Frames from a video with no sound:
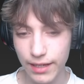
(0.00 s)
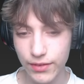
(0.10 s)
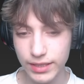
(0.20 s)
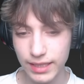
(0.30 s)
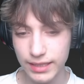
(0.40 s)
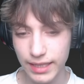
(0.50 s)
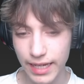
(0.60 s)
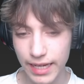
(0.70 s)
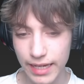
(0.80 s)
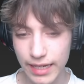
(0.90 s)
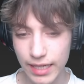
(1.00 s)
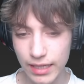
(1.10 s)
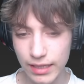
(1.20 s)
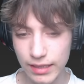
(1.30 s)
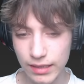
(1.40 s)
This is
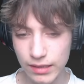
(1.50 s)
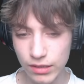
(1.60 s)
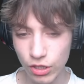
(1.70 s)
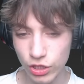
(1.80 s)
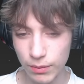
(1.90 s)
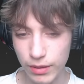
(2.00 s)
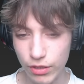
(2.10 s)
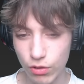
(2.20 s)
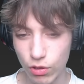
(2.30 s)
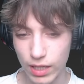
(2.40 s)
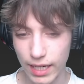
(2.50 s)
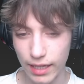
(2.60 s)
another blue aura.